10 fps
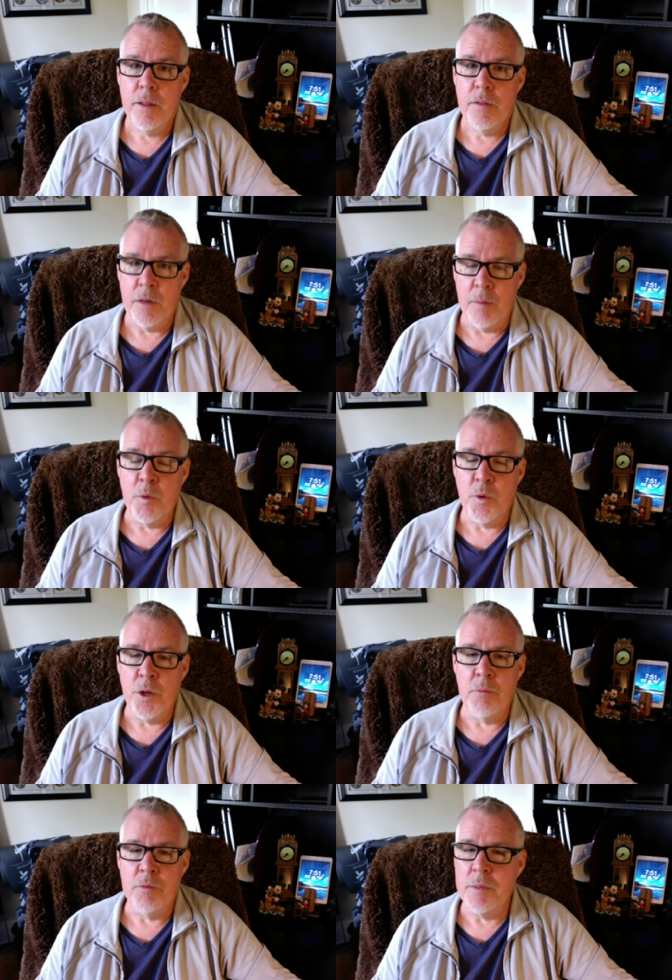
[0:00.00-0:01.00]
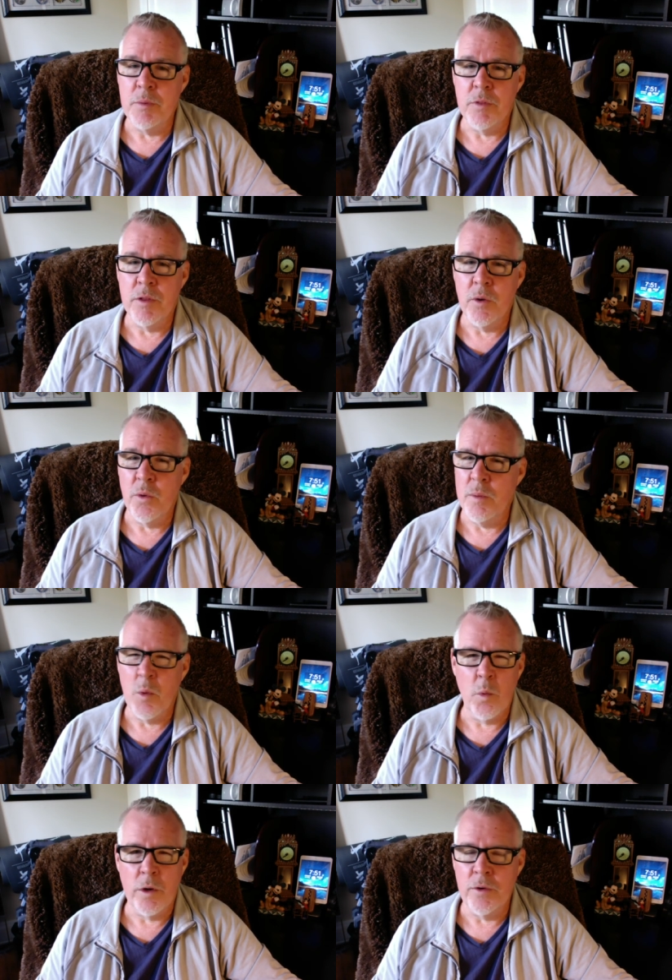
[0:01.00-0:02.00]
then I'm going home to be with the Lord. I'm a
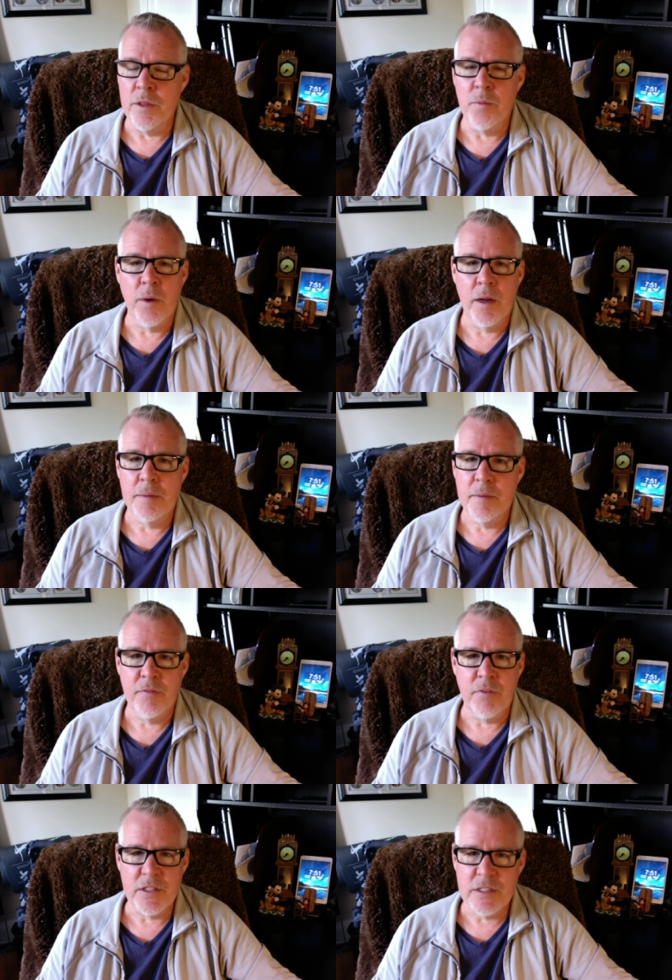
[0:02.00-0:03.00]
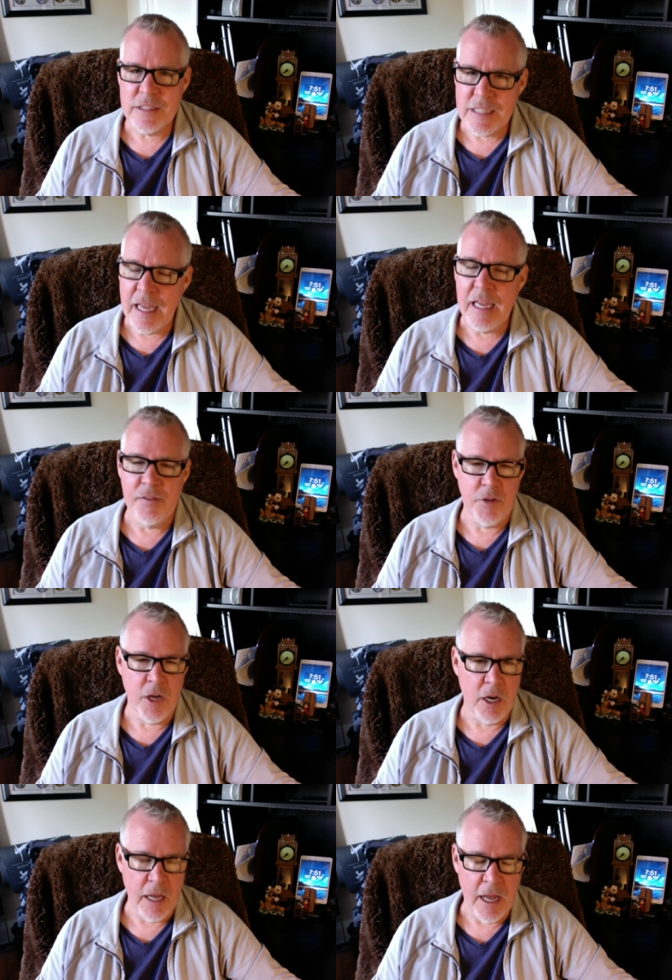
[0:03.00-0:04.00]
winner either way if I stay, if
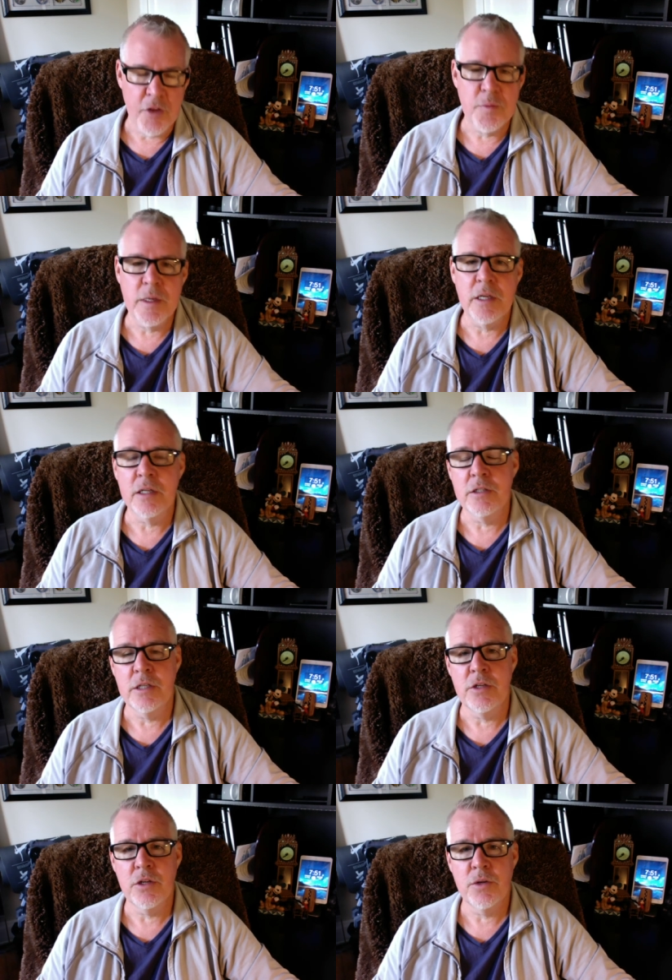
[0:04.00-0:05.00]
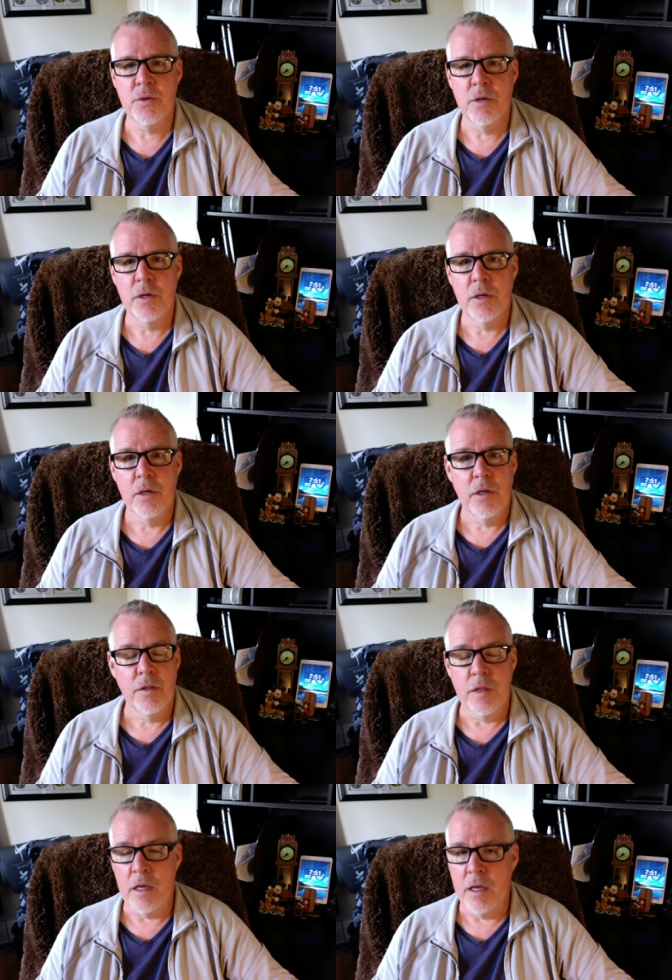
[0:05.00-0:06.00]
God allows me to continue,
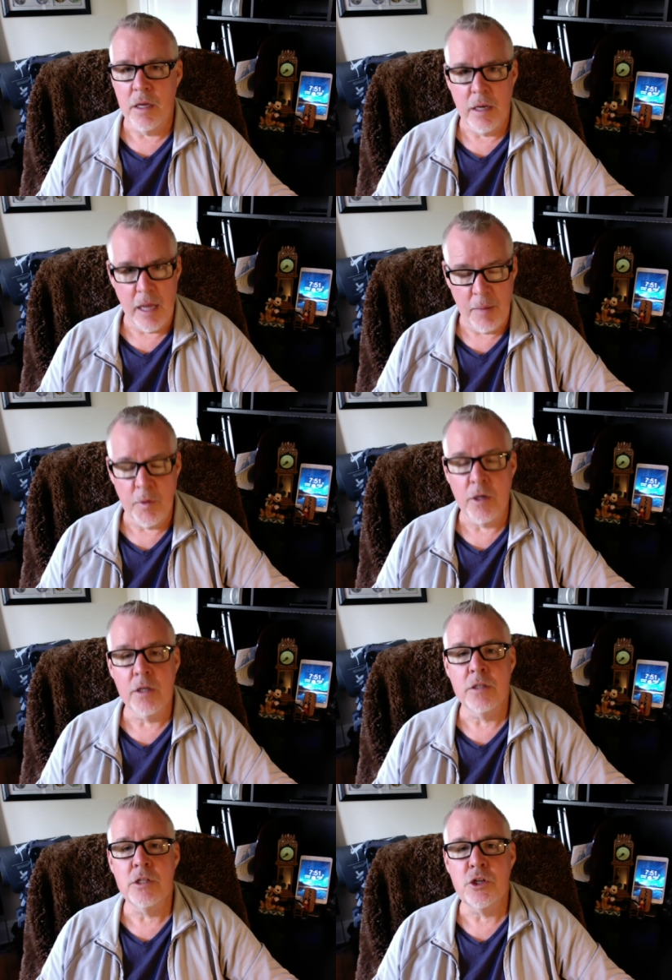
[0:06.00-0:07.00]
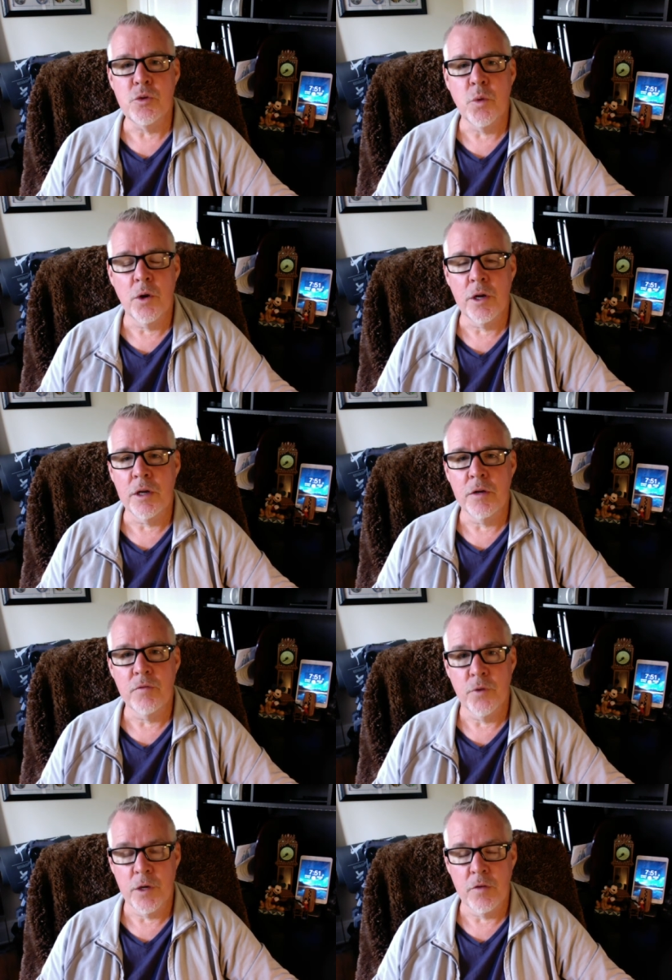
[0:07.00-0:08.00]
then I'm going to continue working
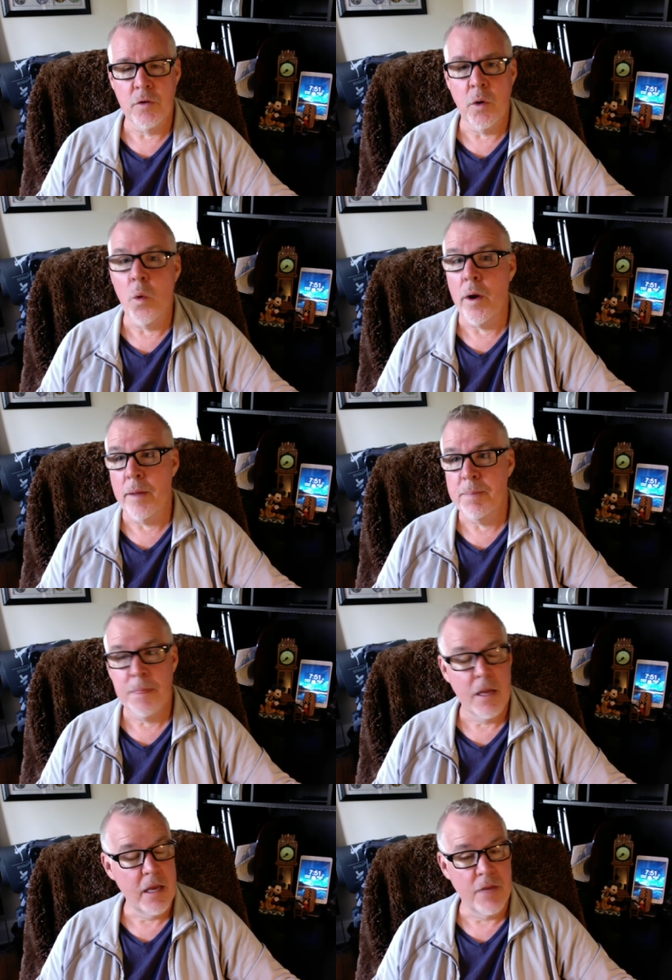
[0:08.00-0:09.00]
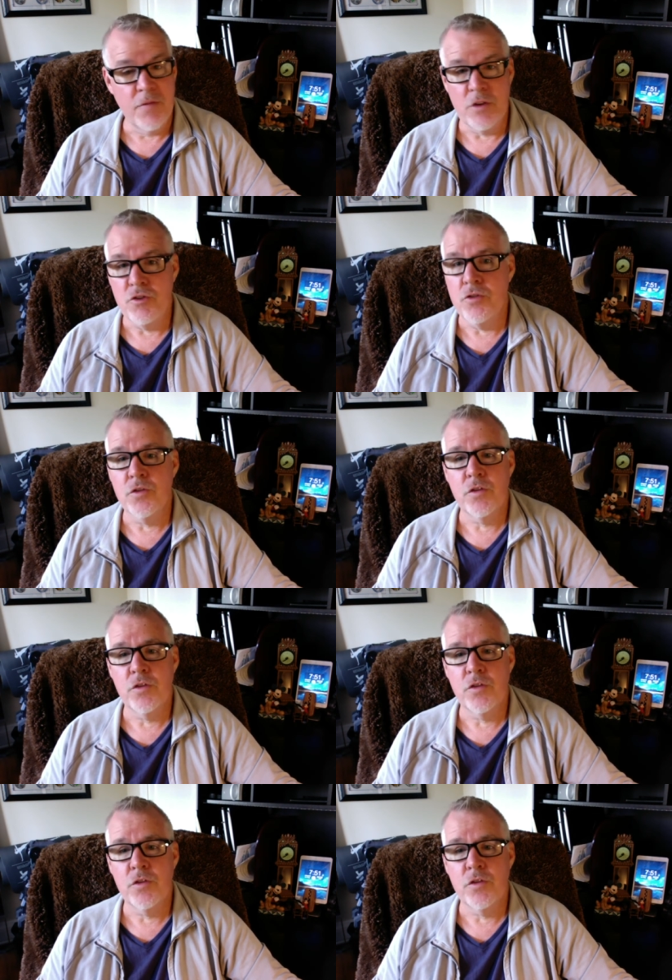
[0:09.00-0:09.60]
for His glory. If He chooses